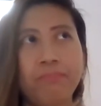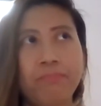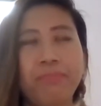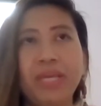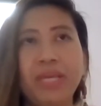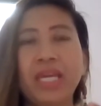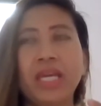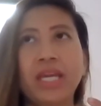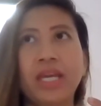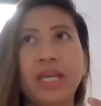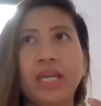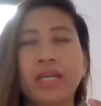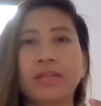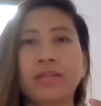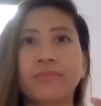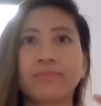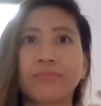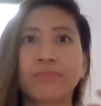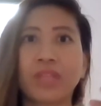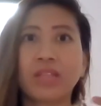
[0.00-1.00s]

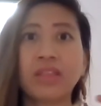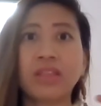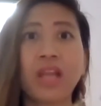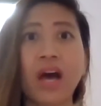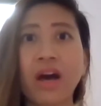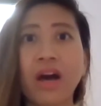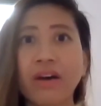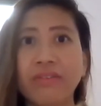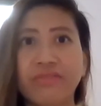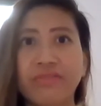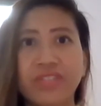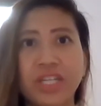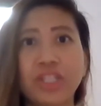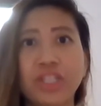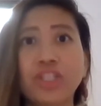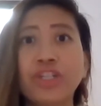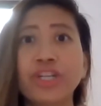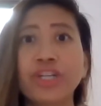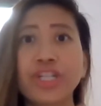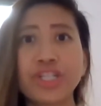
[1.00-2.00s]
being loved
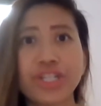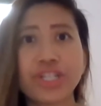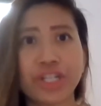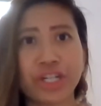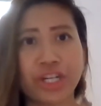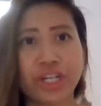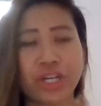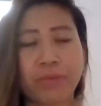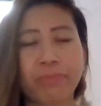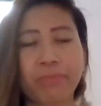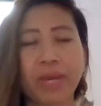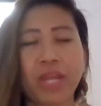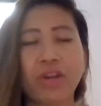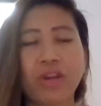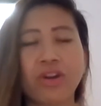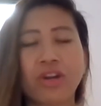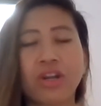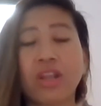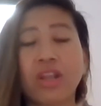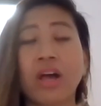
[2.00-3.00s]
and nurtured by
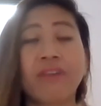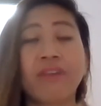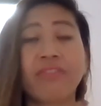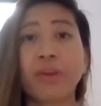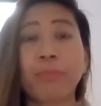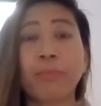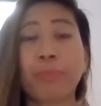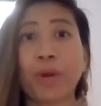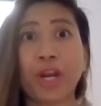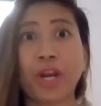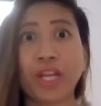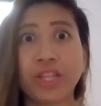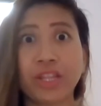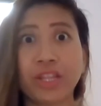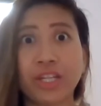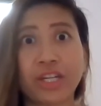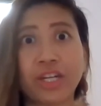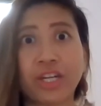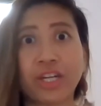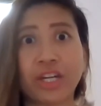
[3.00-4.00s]
your loving
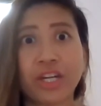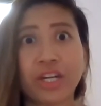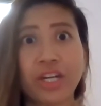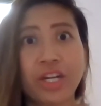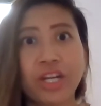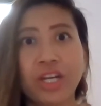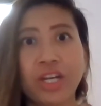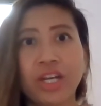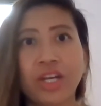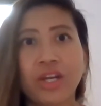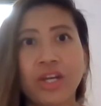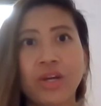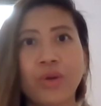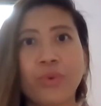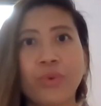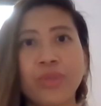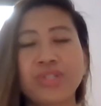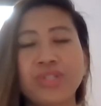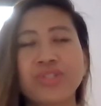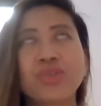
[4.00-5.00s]
partner,
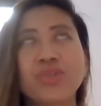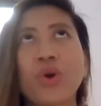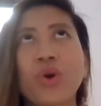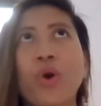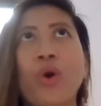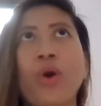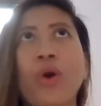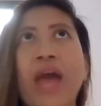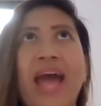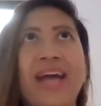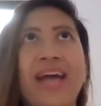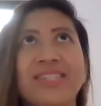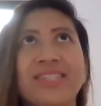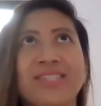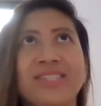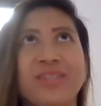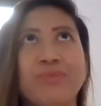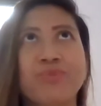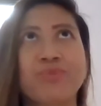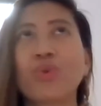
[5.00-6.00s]
who is so
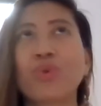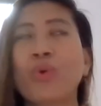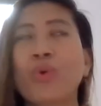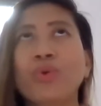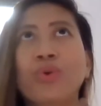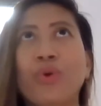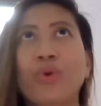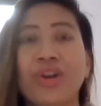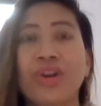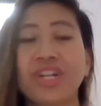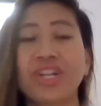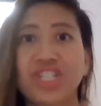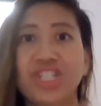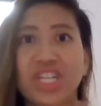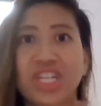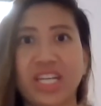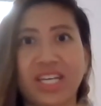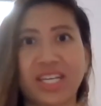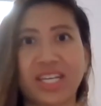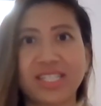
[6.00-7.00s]
handsome, so
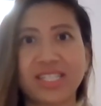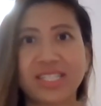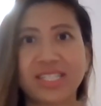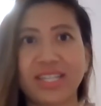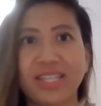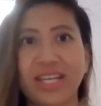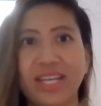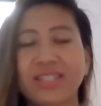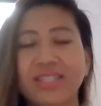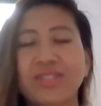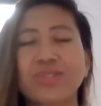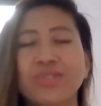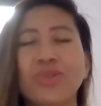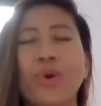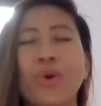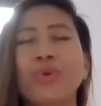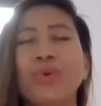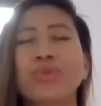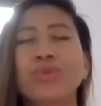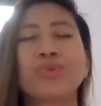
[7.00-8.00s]
gorgeous, and
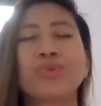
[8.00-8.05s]
so